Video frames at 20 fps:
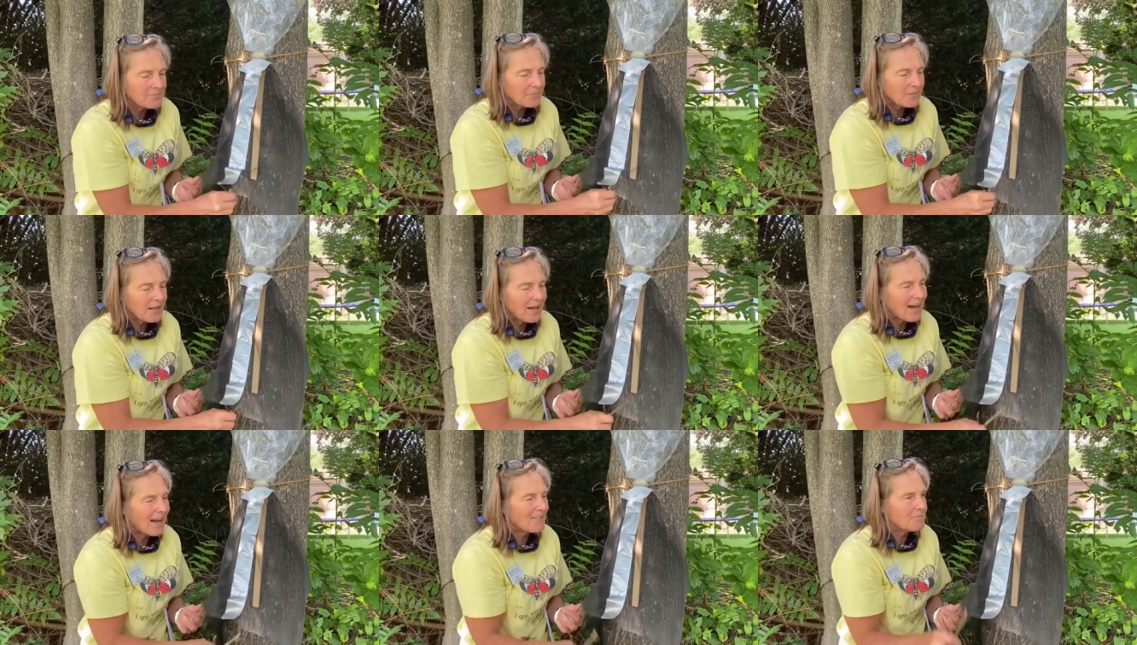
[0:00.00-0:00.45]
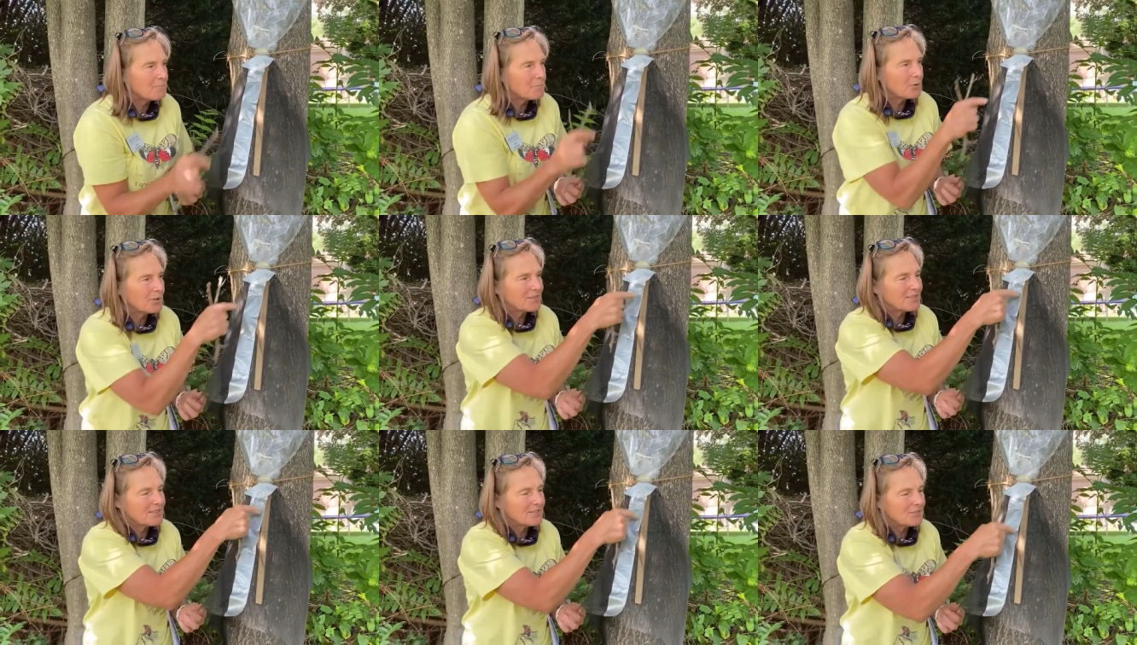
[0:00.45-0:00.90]
i've
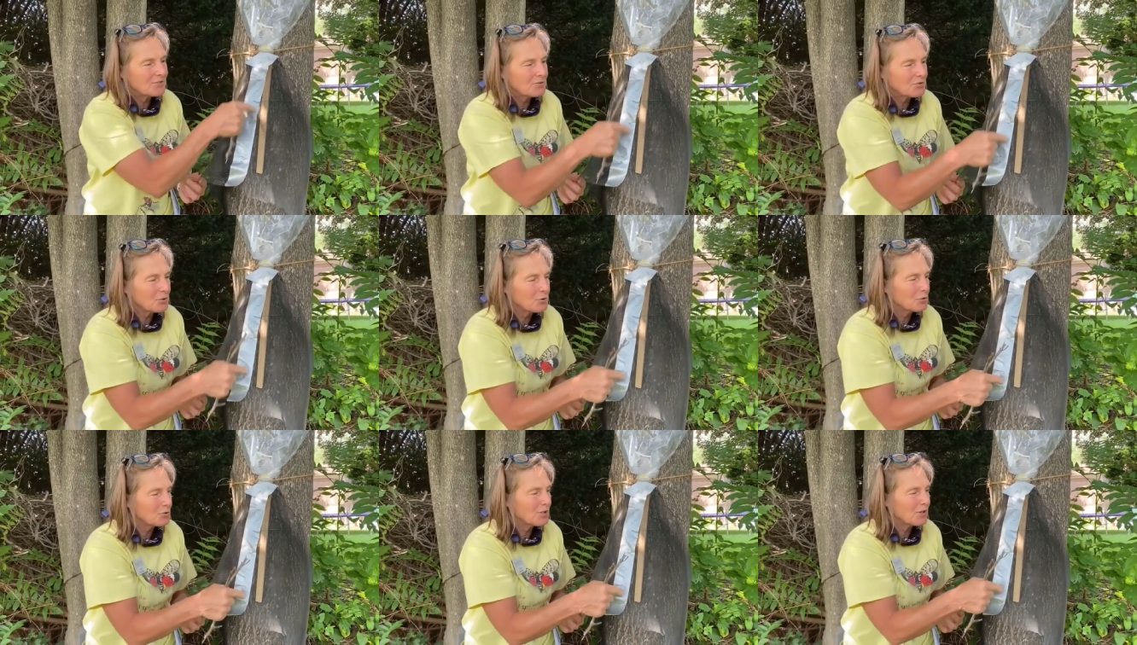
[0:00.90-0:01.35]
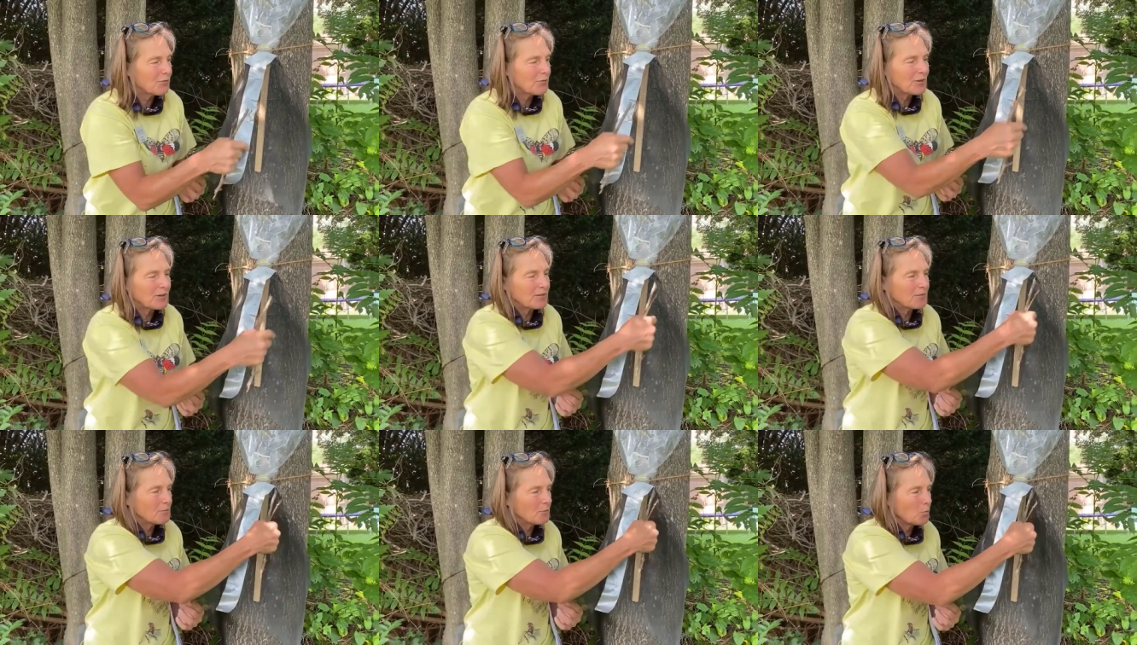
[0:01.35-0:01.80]
put two
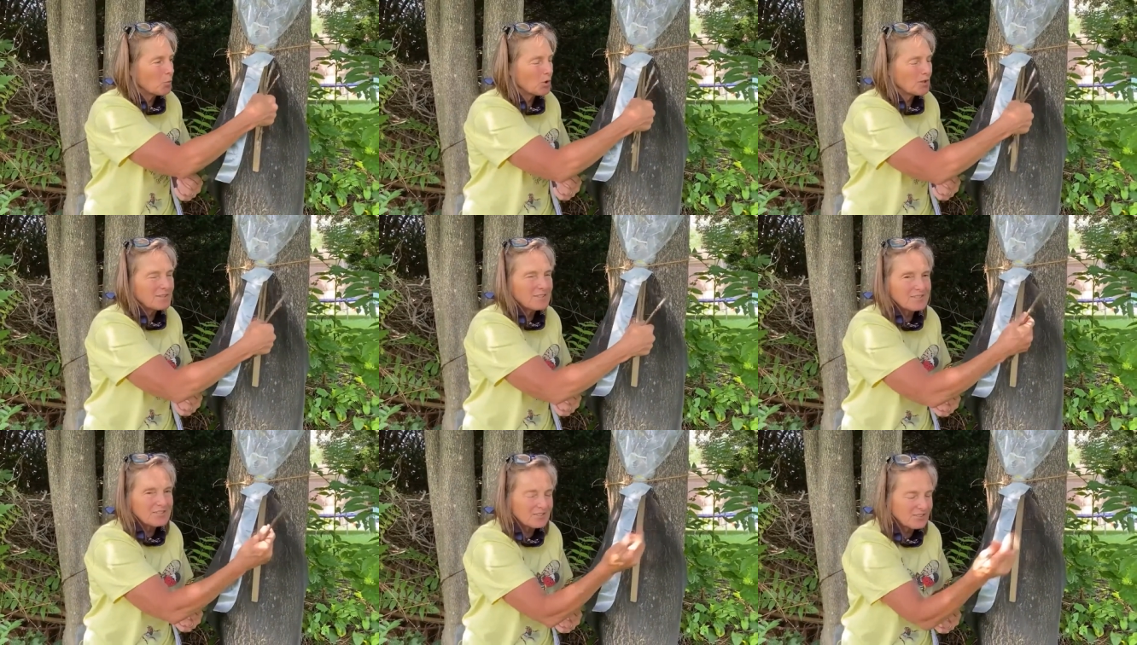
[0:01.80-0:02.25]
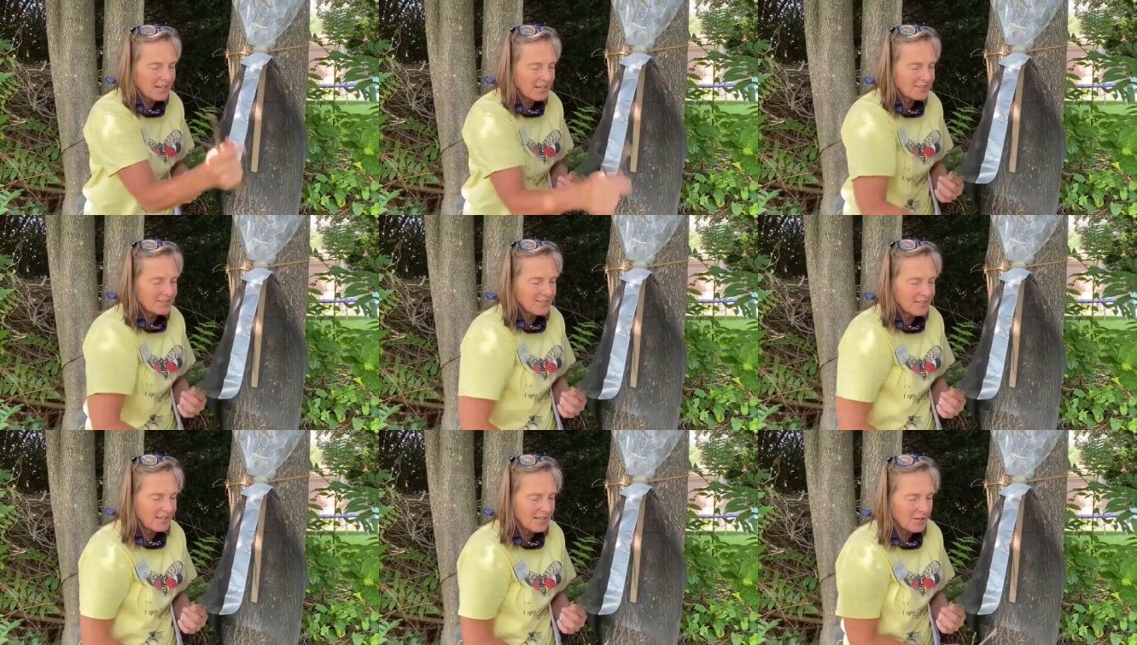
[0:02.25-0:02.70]
different wooden
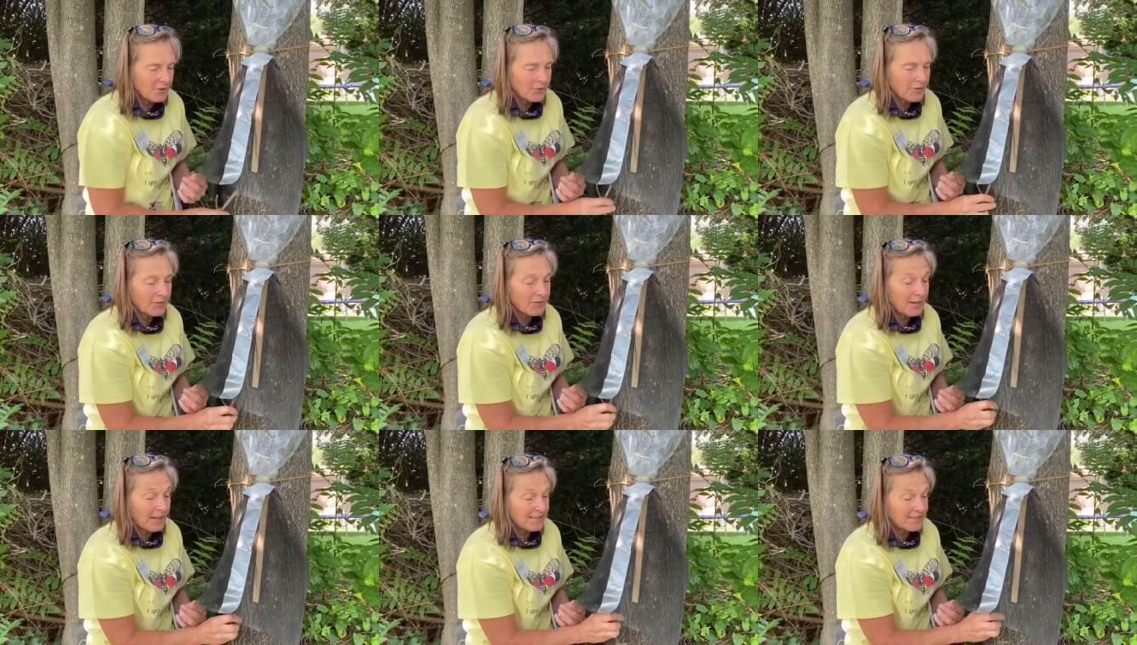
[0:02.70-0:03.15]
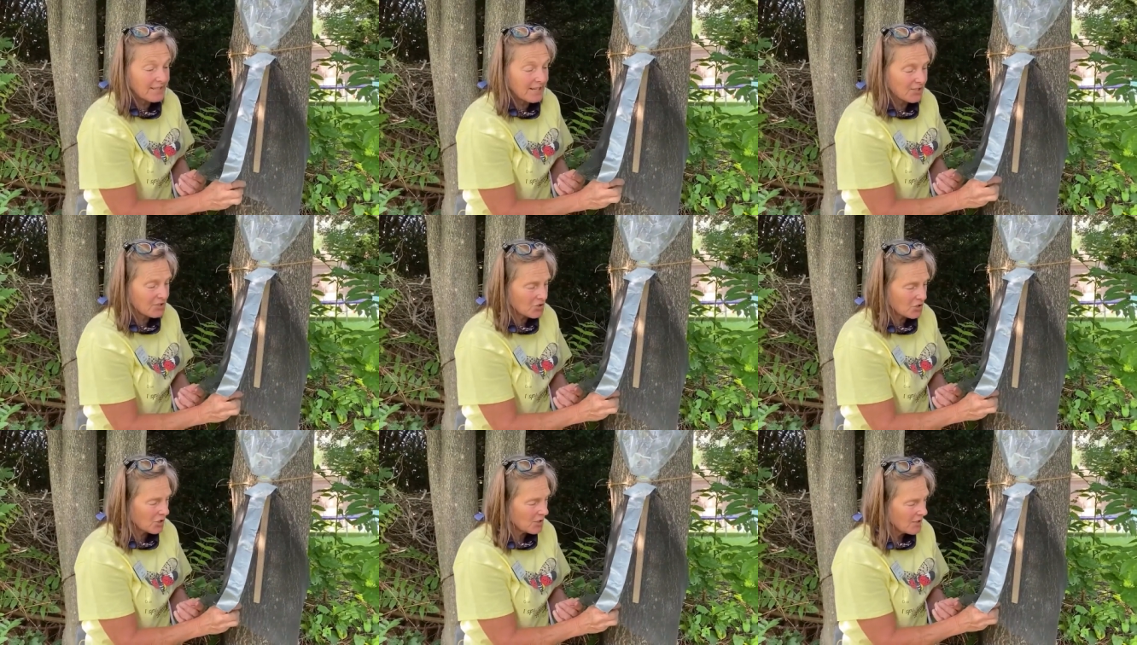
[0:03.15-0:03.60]
sticks in here that they
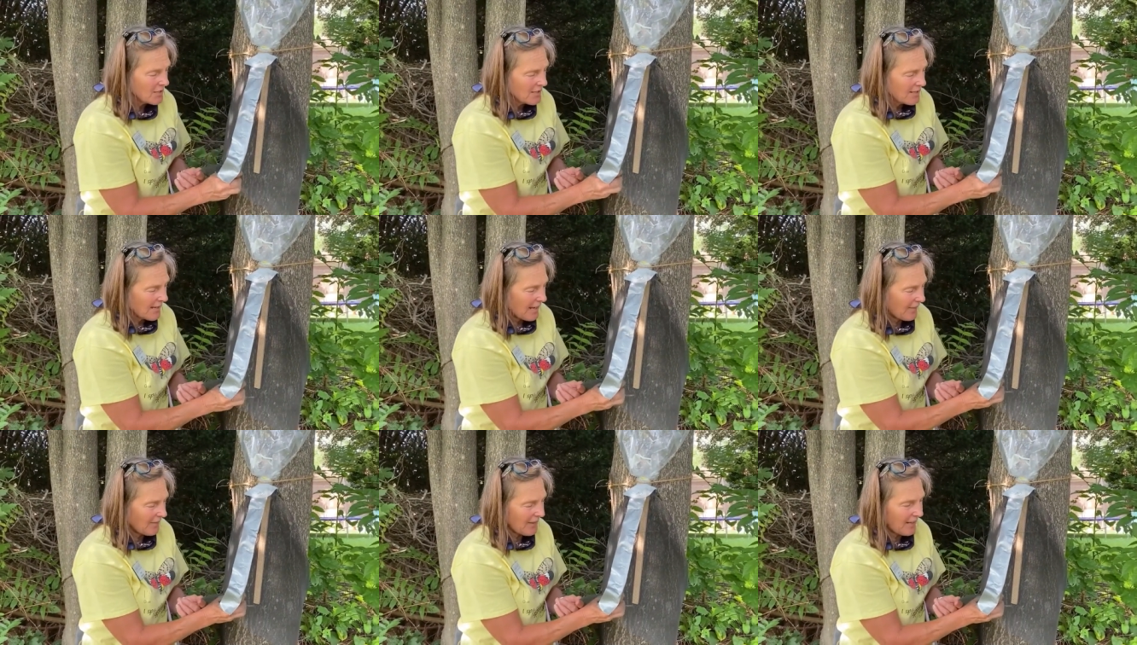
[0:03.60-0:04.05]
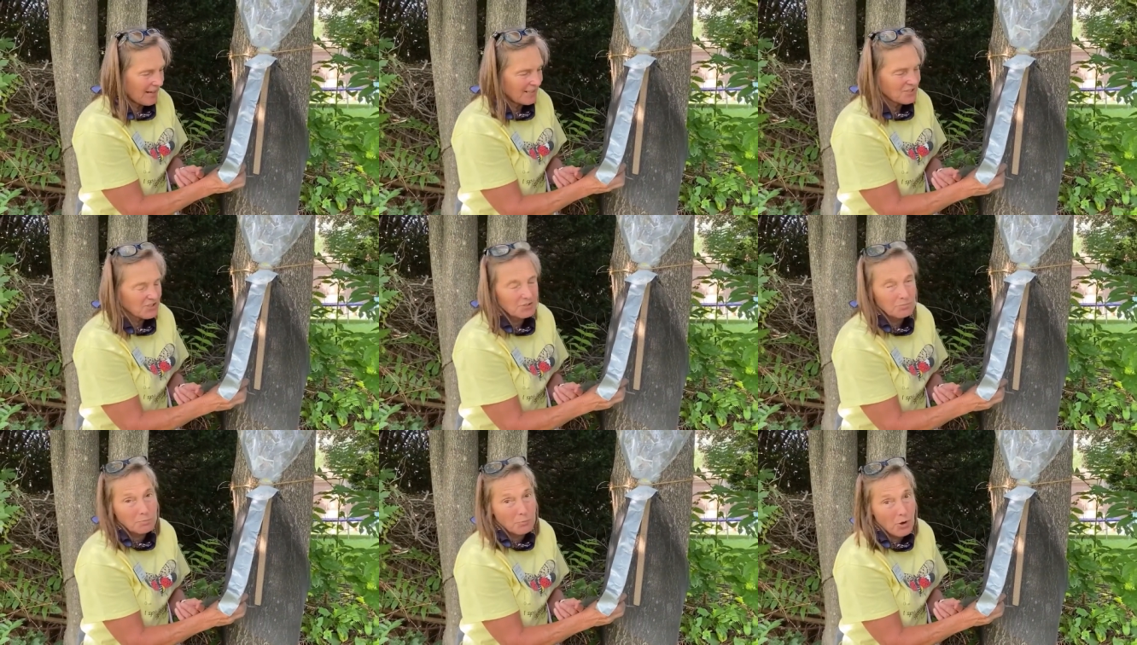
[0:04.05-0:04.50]
teach you, and then I
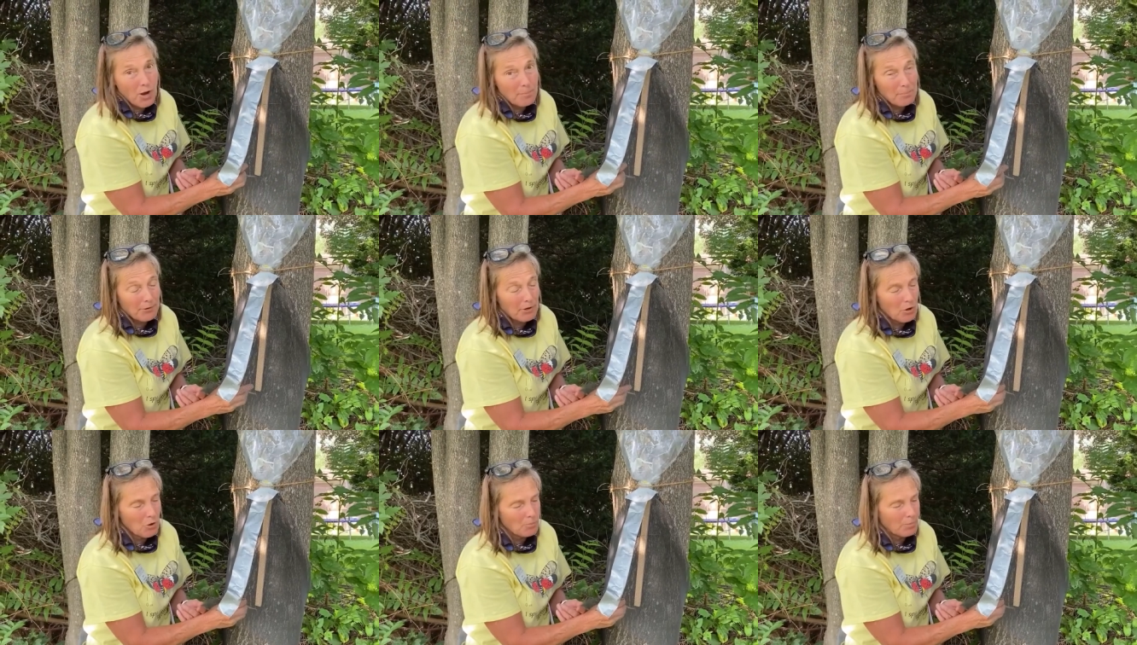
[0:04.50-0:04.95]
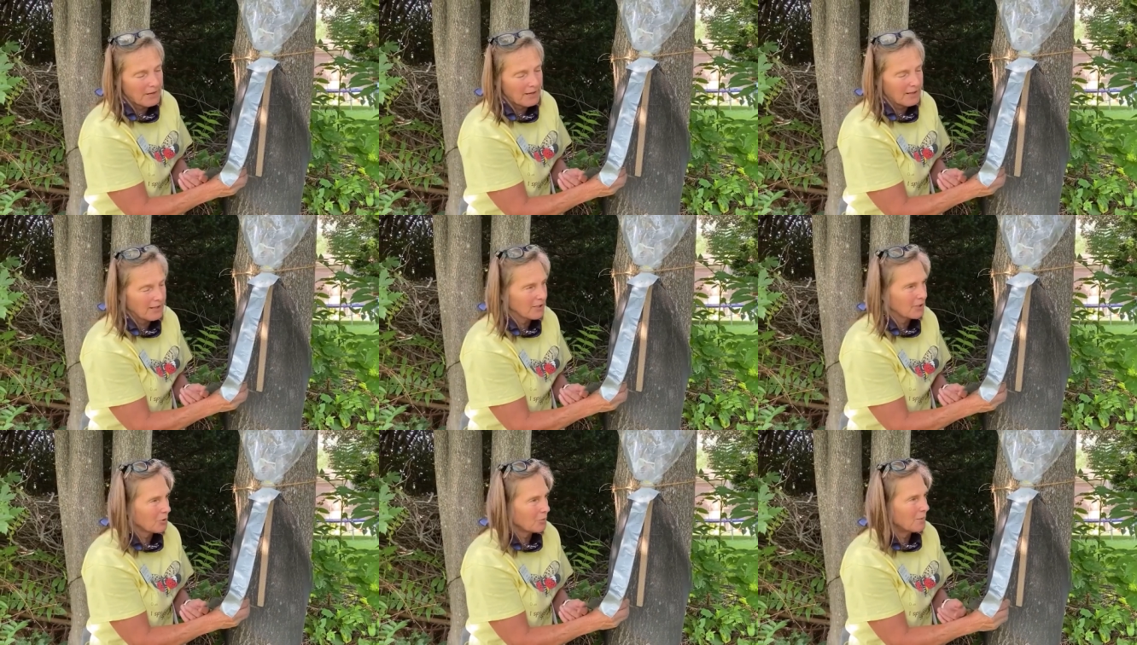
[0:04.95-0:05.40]
just prop it open
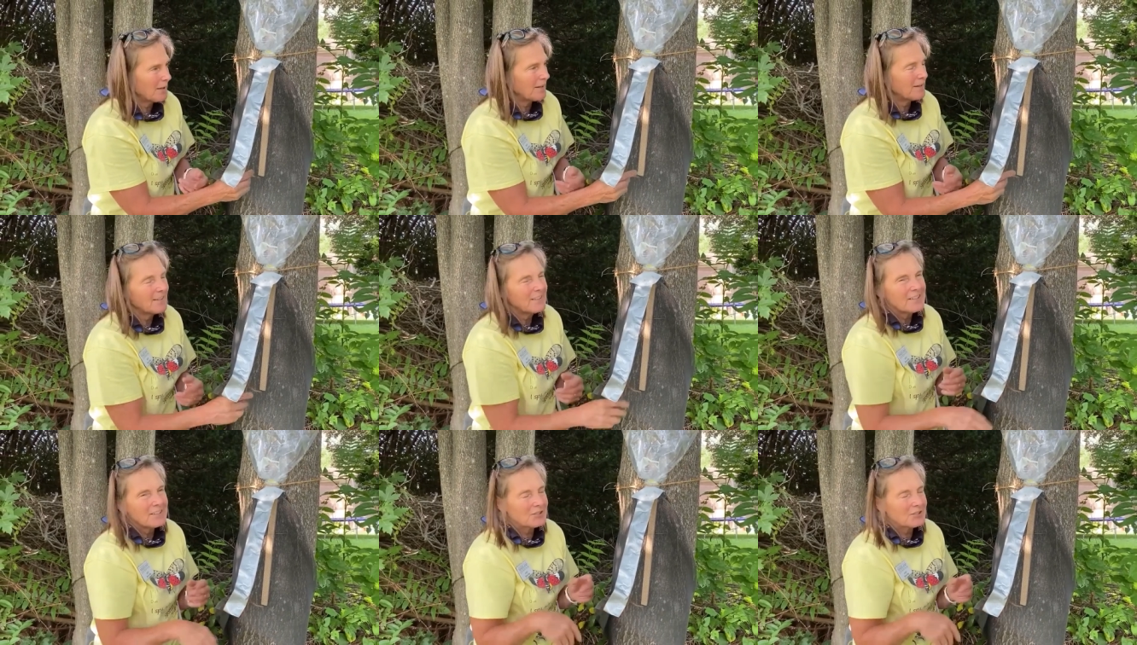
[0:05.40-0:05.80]
a little bit.